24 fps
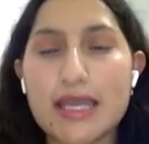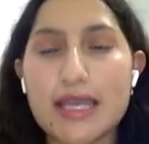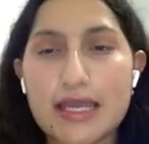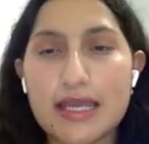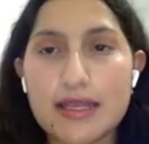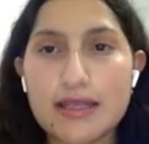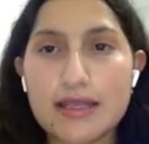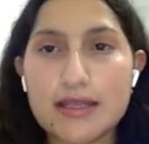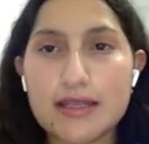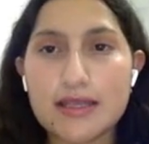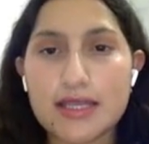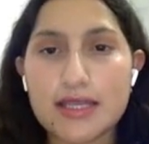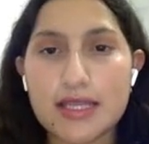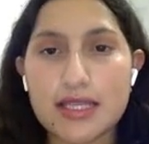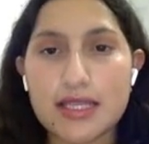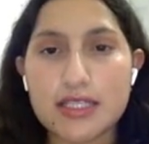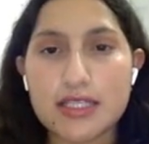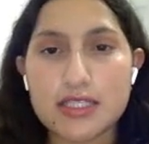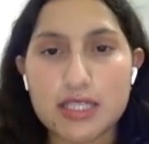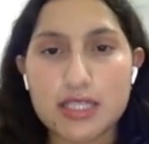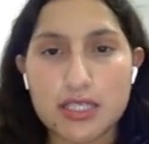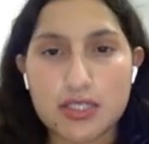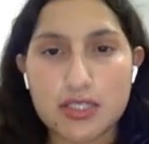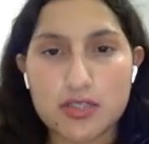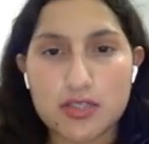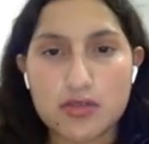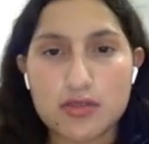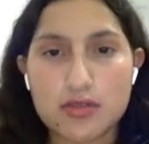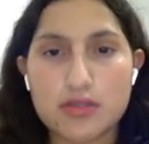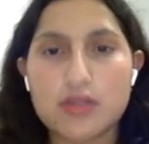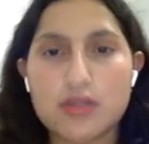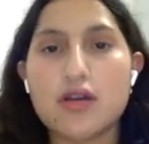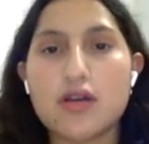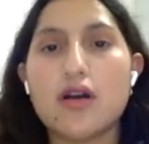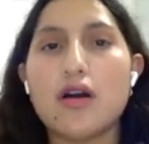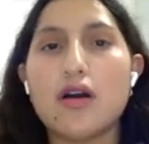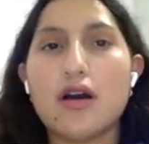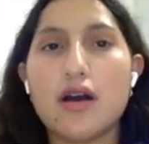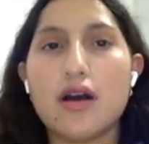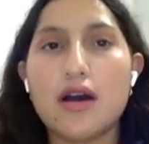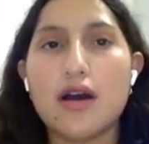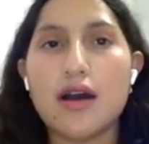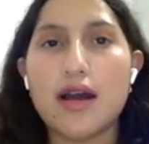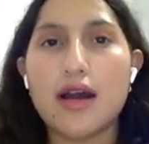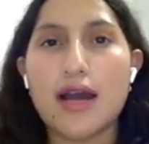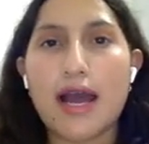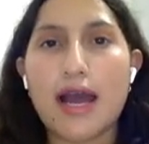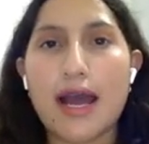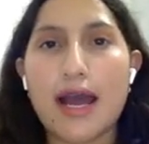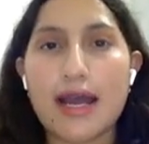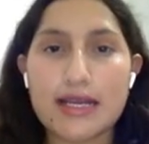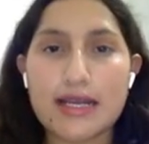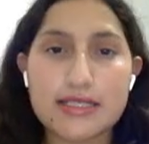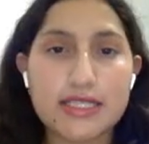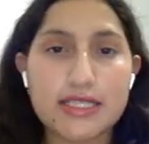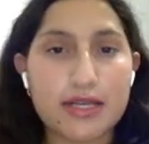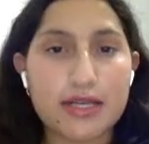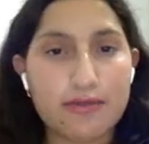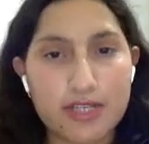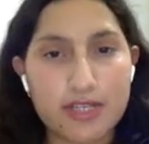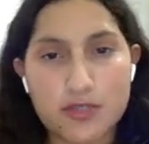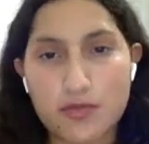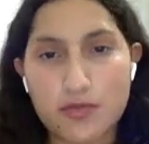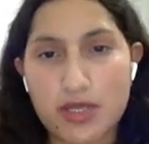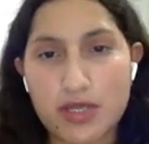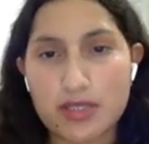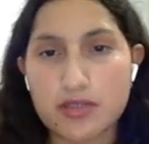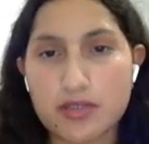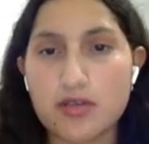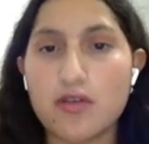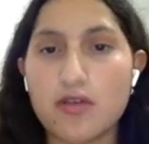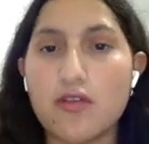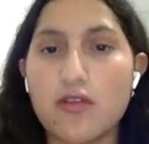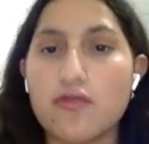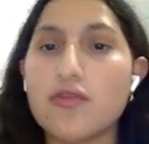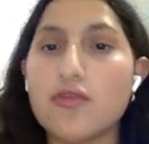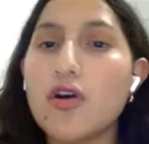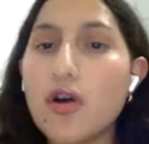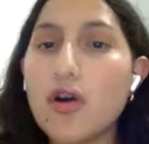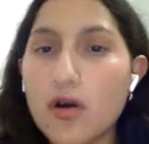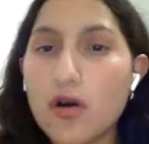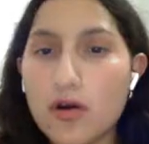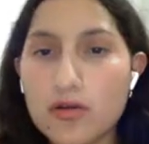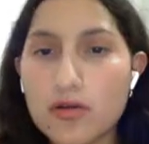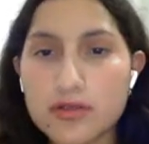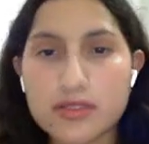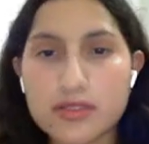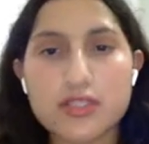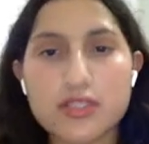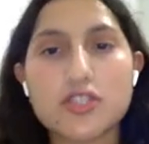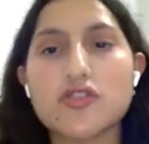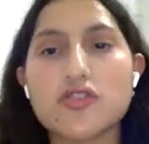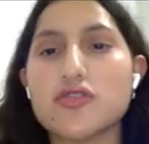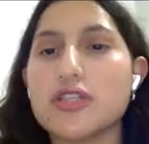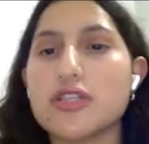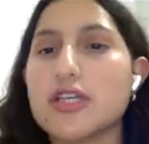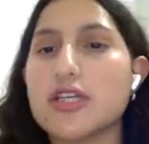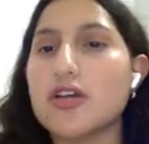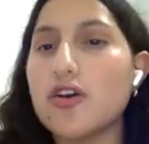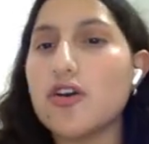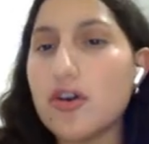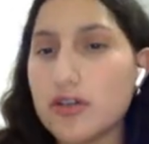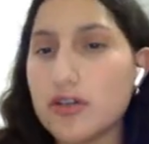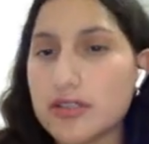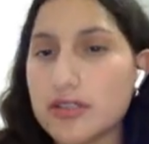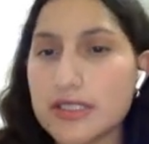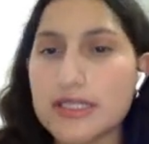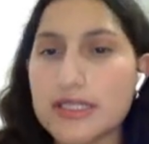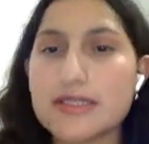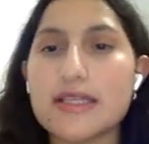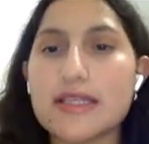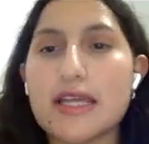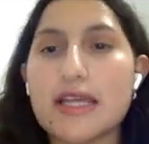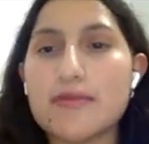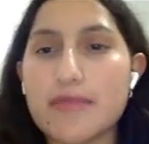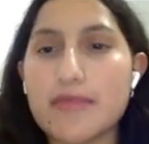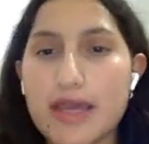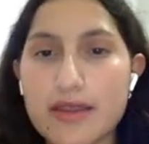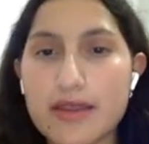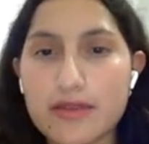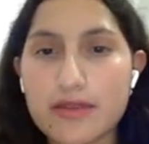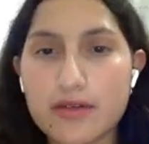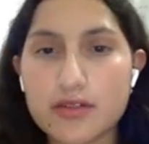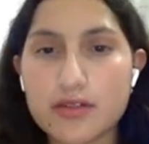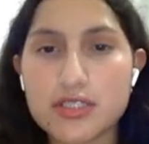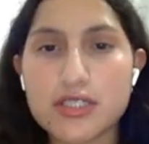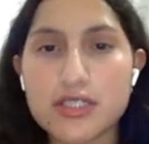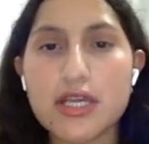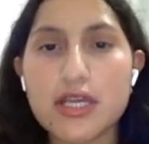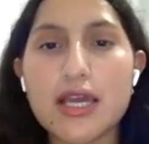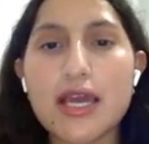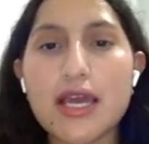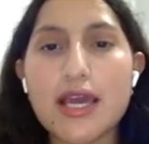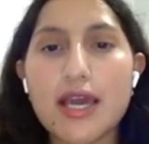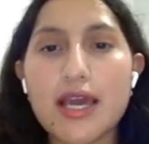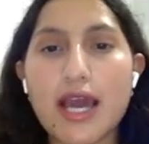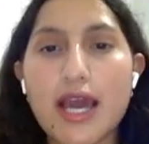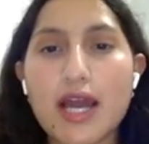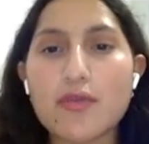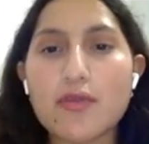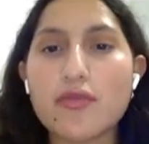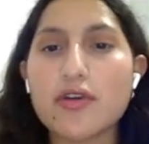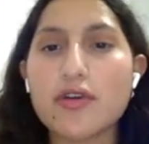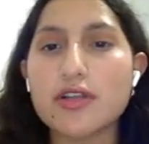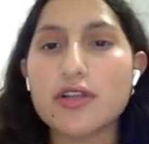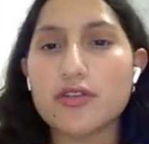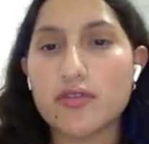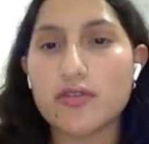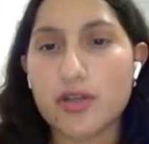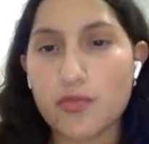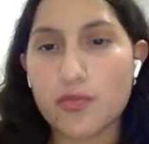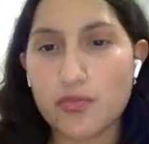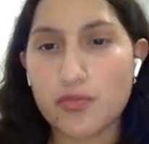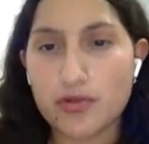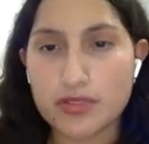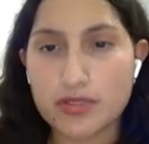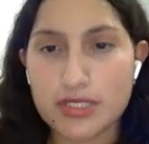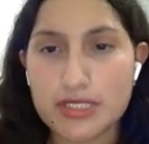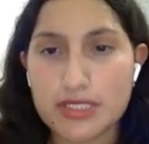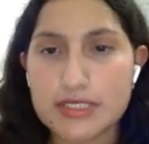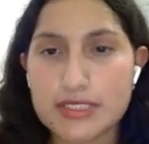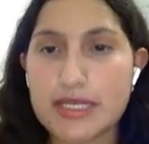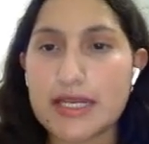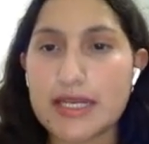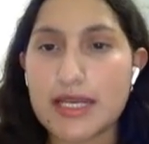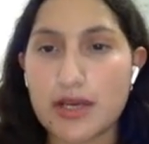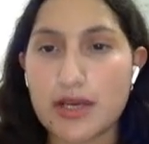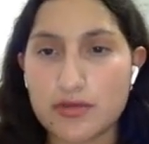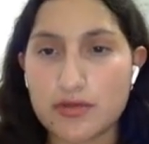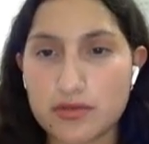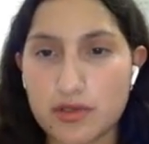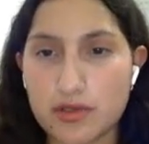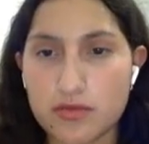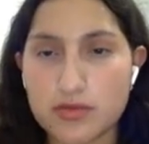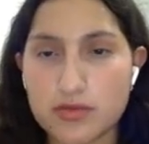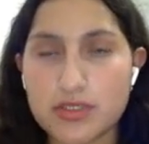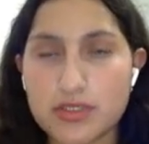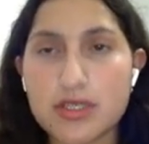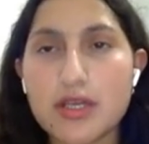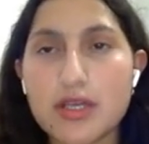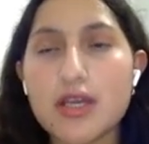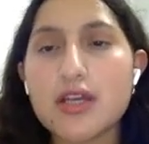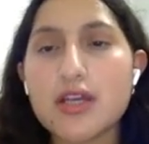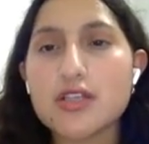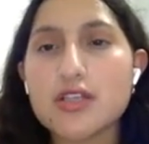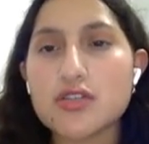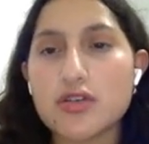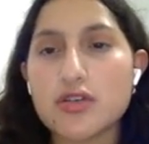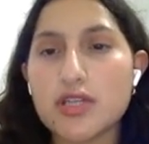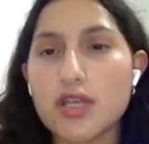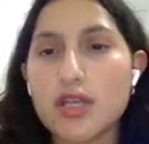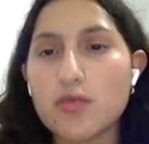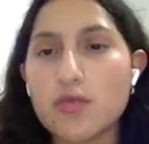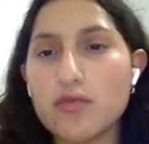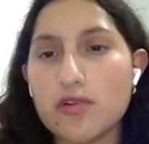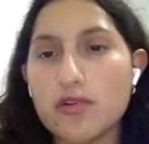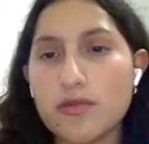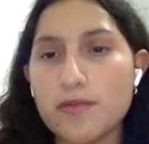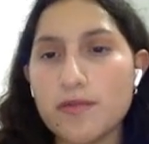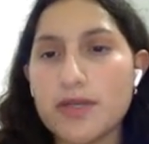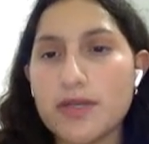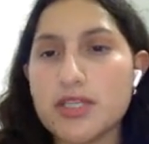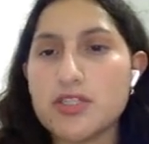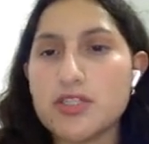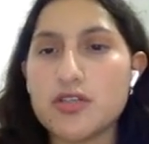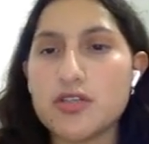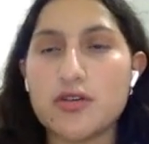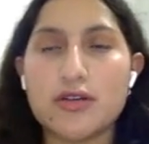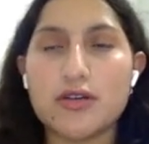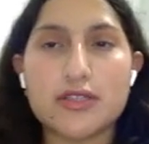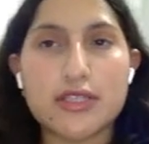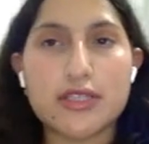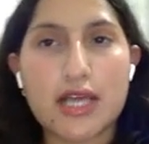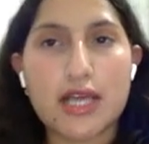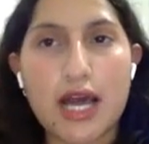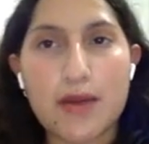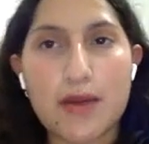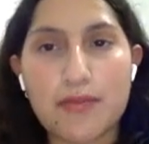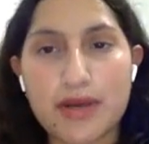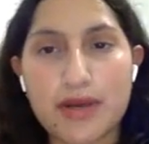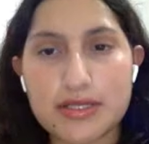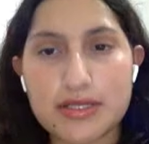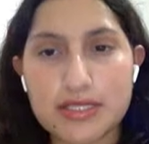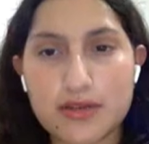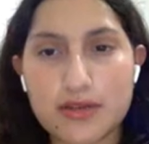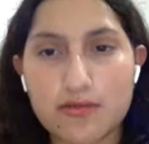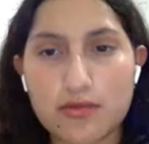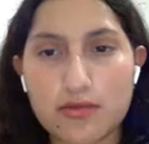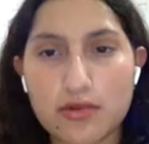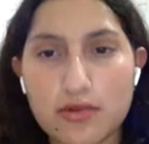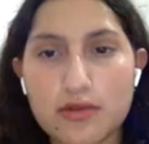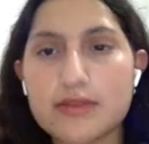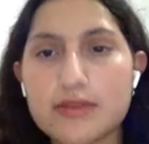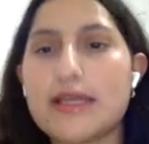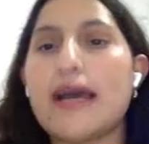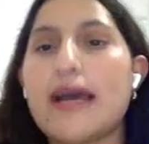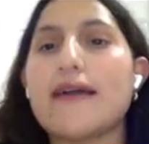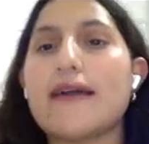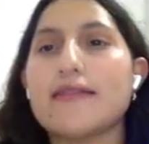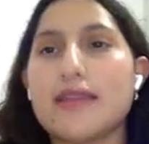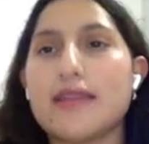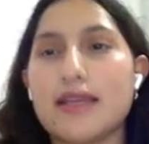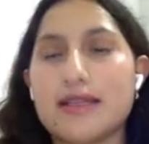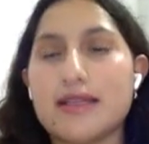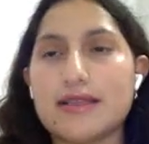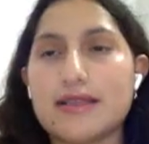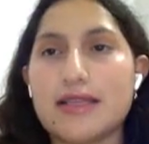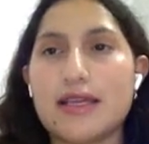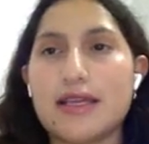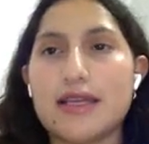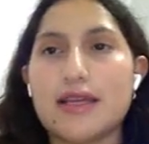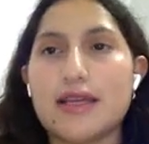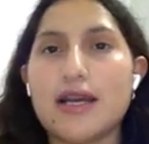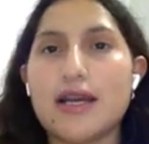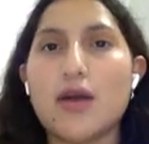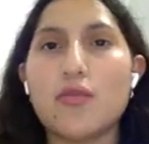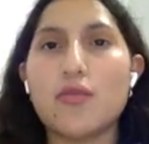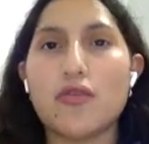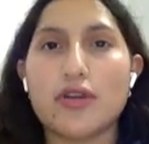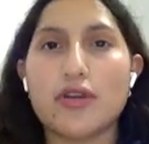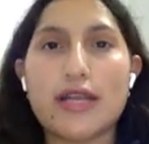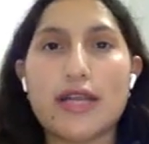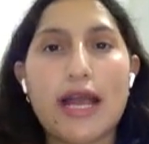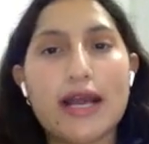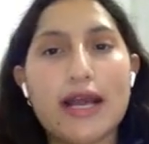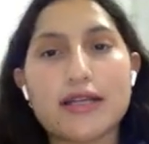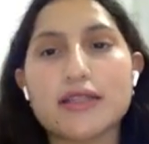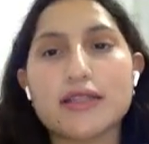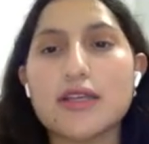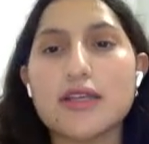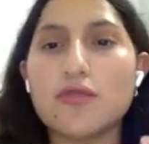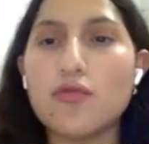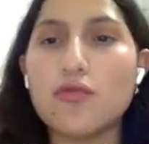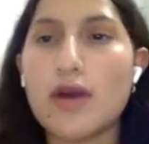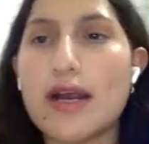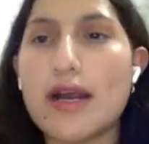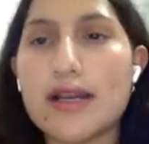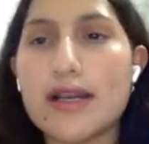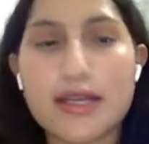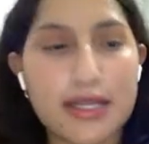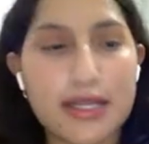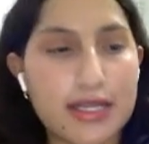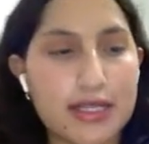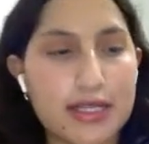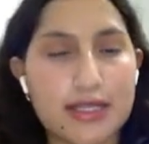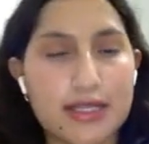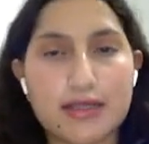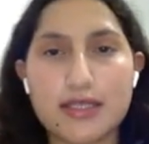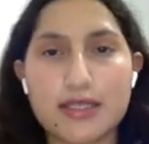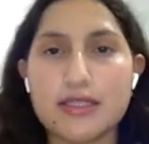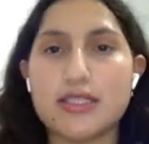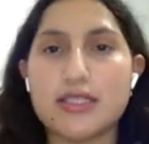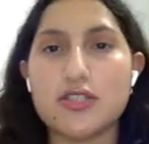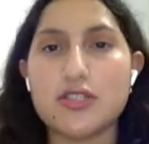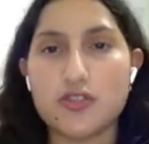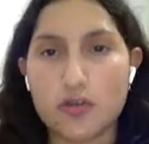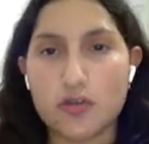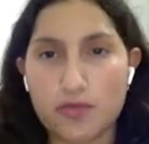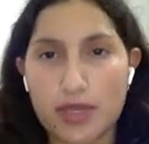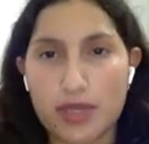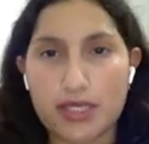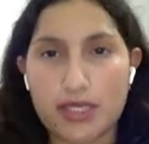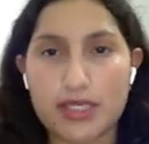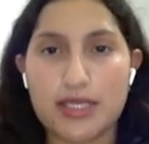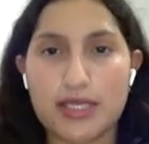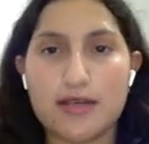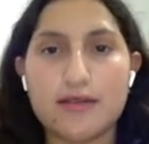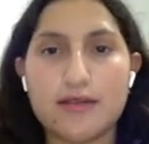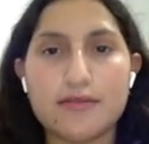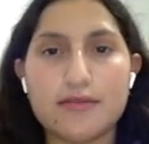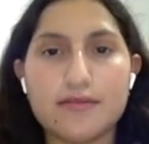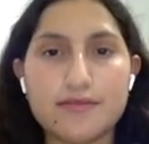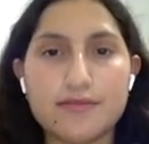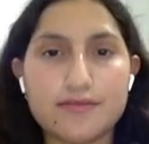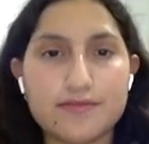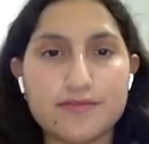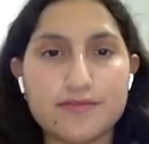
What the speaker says: in the decisions and establishment of goals, choosing content and methods, and monitoring process and outcomes. So they move beyond a passive role and they take a more active one in decision making.